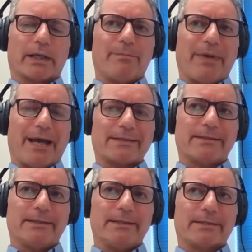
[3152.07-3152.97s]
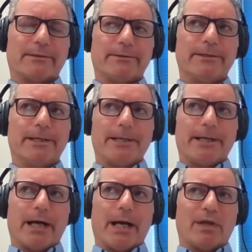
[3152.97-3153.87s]
a capacity to
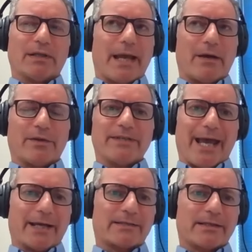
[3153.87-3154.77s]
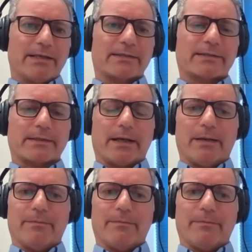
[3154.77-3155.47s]
allow them to access